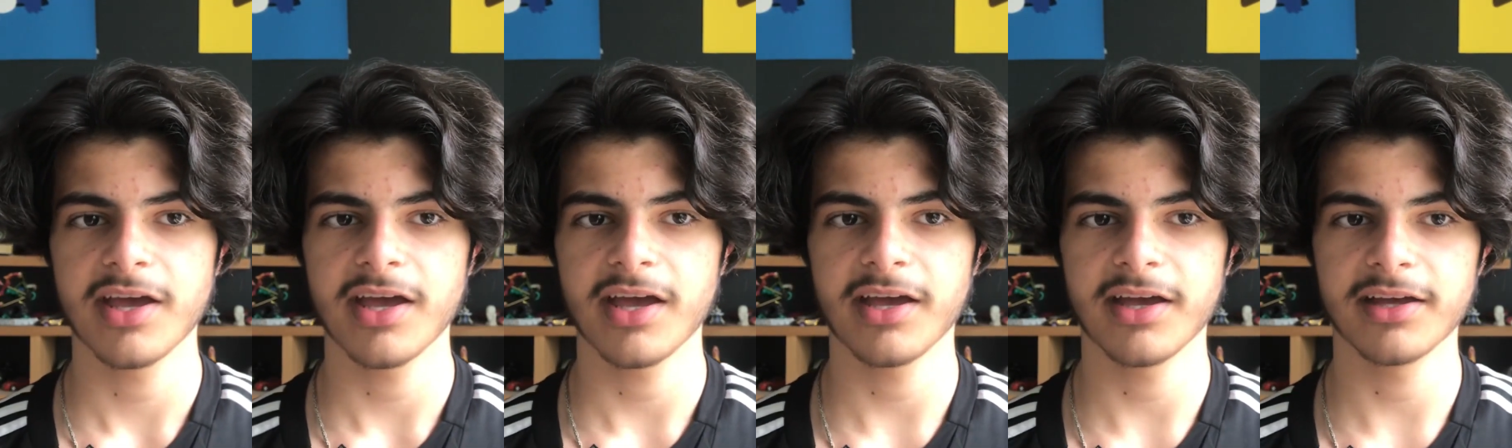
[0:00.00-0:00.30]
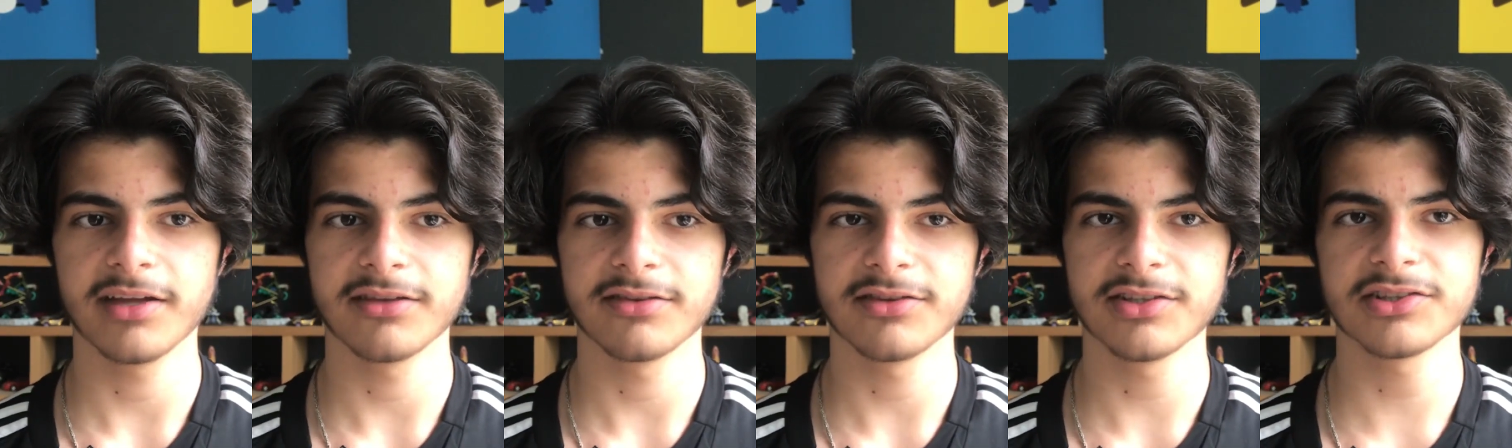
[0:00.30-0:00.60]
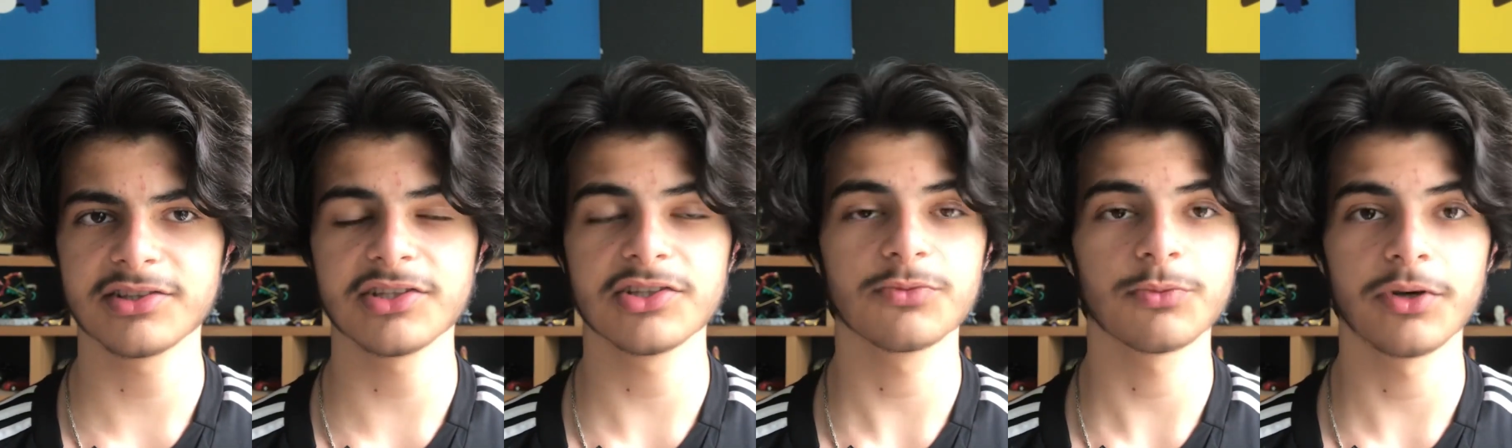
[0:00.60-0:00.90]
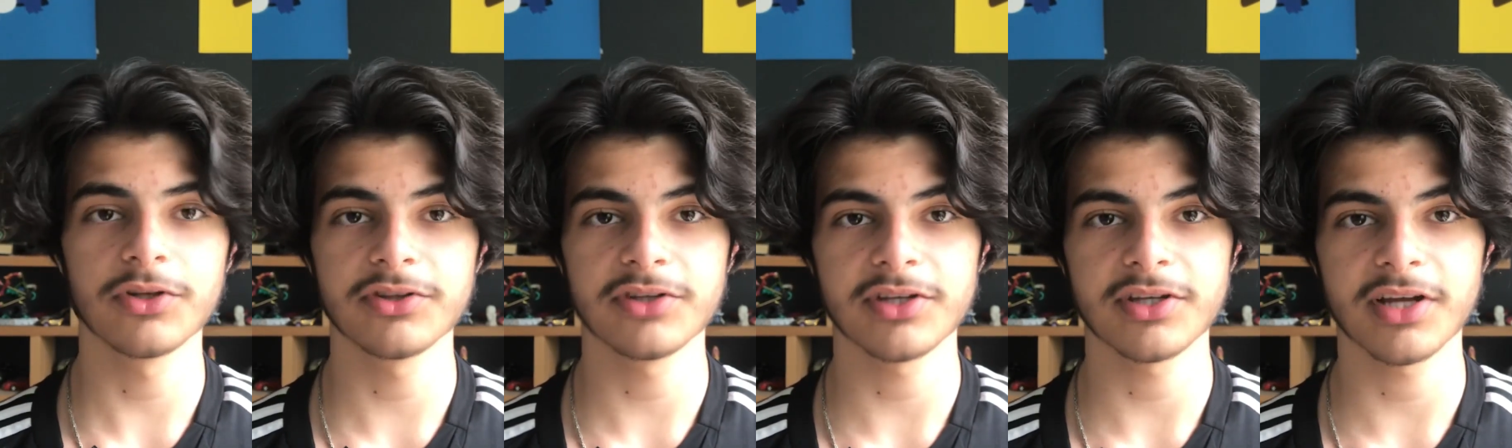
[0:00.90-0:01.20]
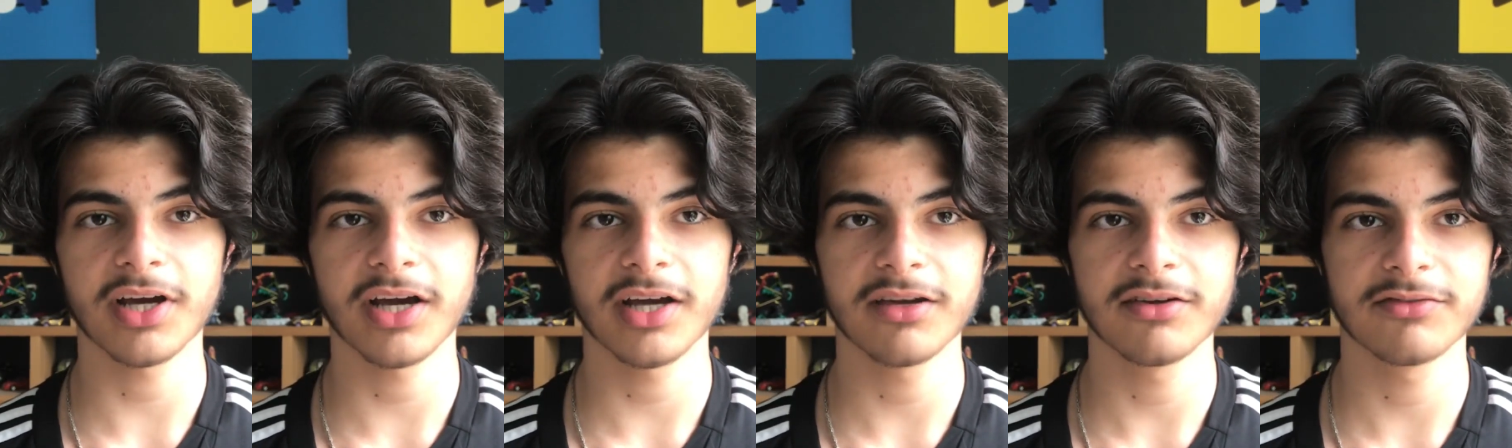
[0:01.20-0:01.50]
and this is one
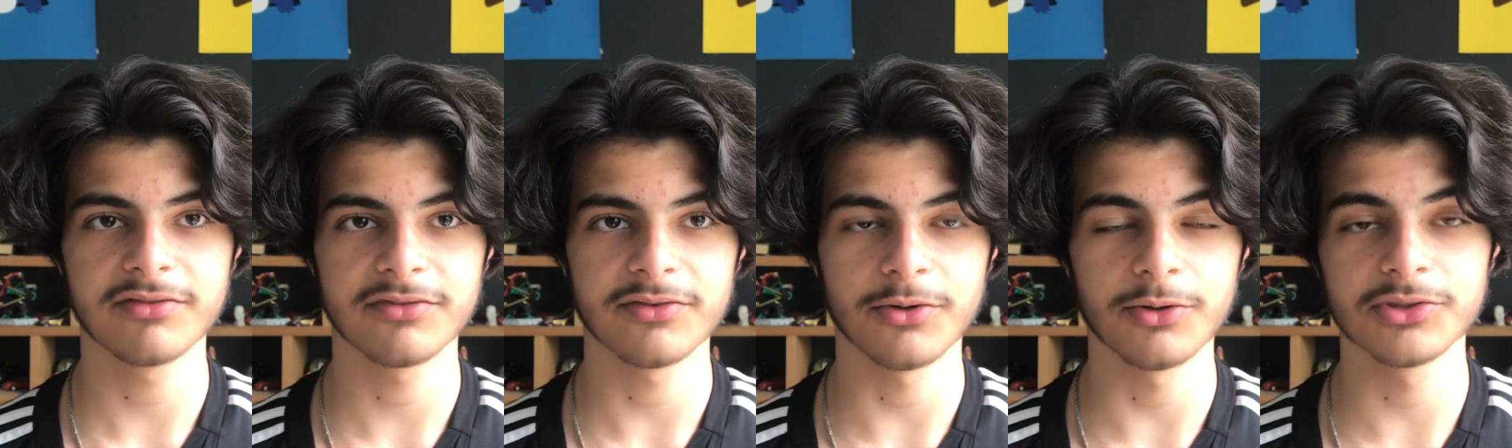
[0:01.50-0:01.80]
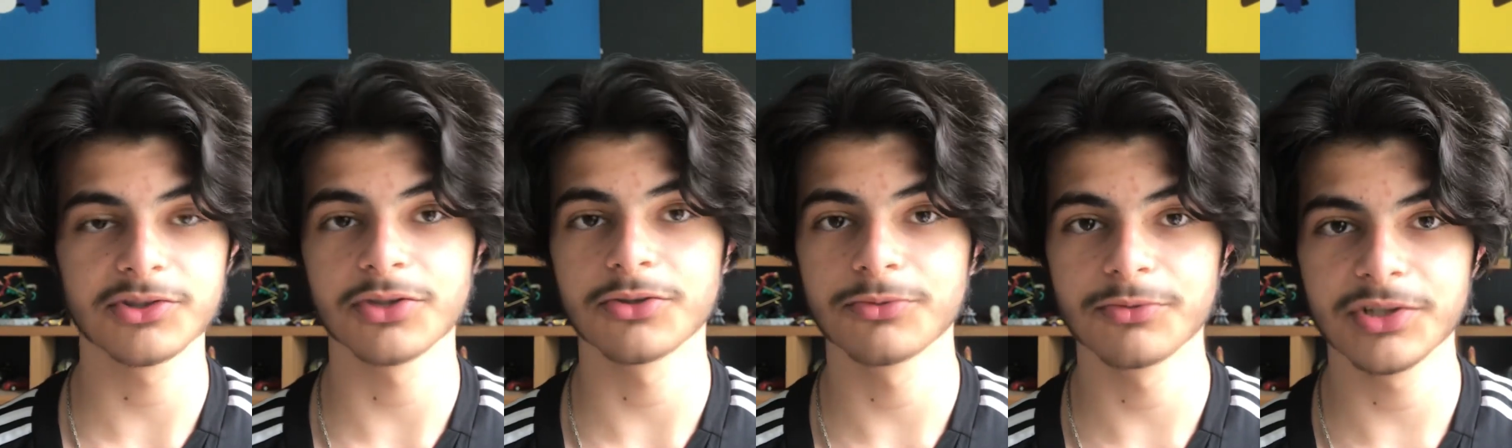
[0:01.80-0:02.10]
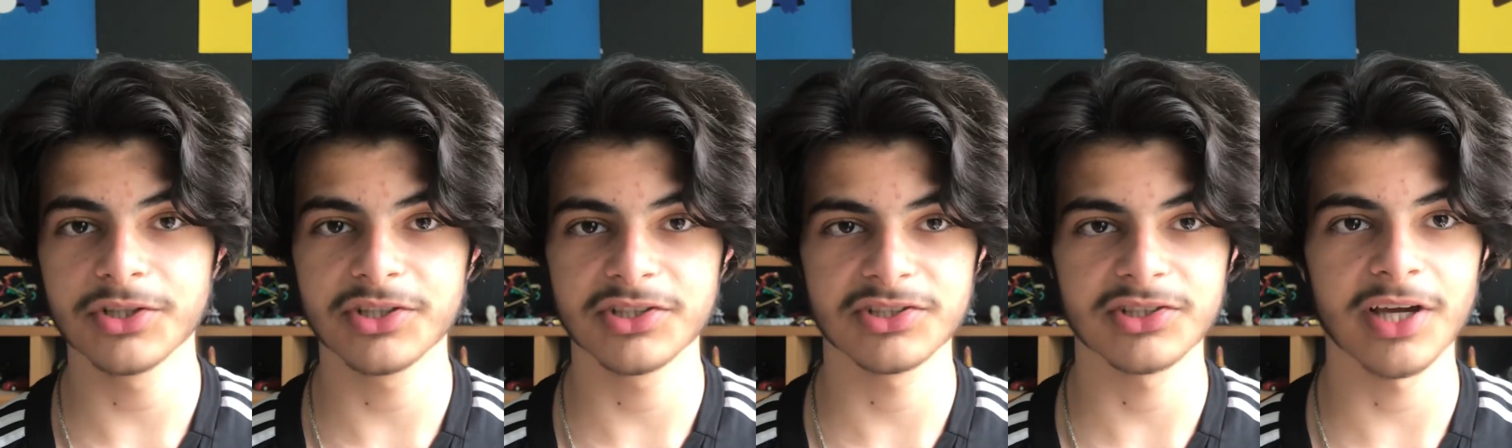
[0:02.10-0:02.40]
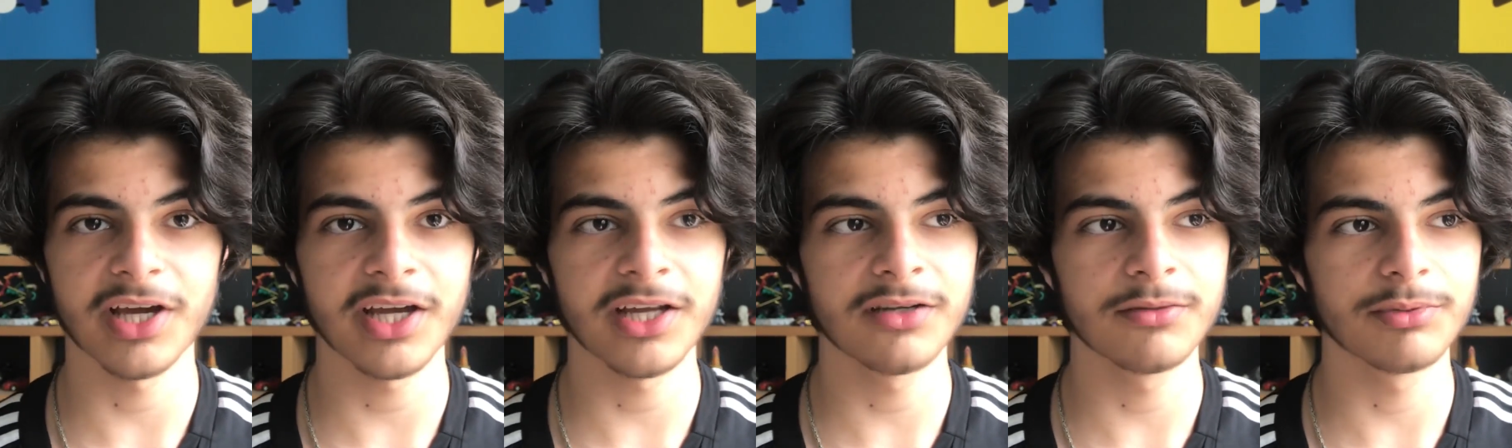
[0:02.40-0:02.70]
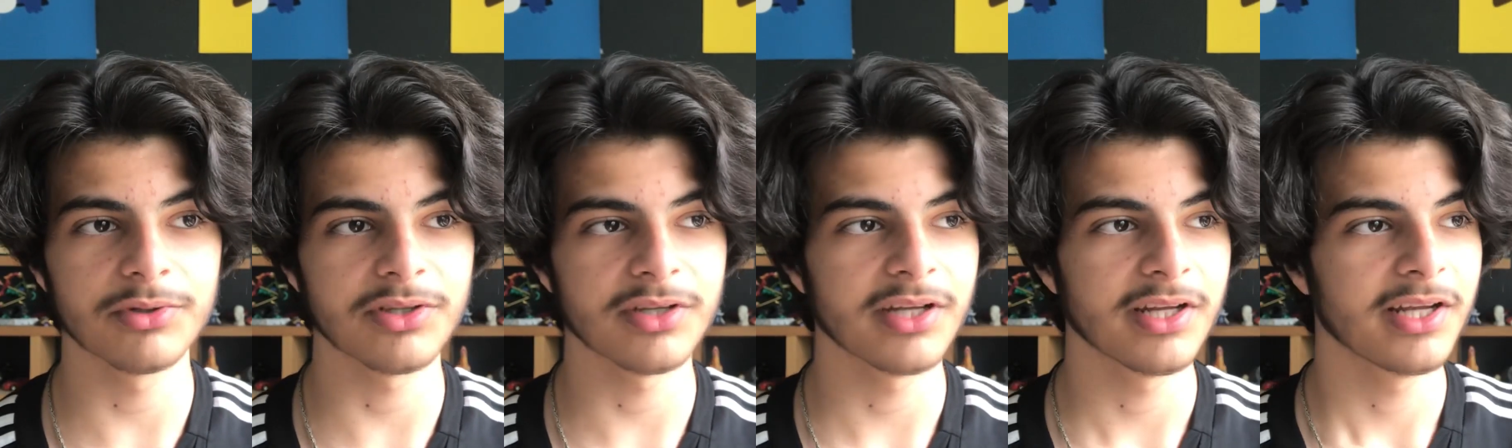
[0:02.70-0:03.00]
that I've also redesigned,
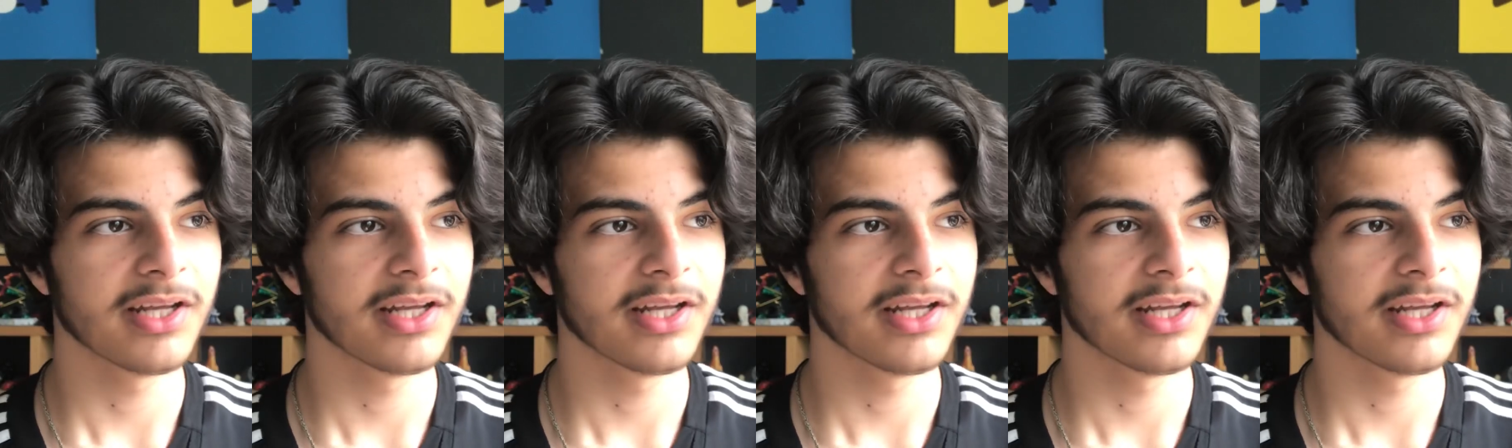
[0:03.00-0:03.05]
but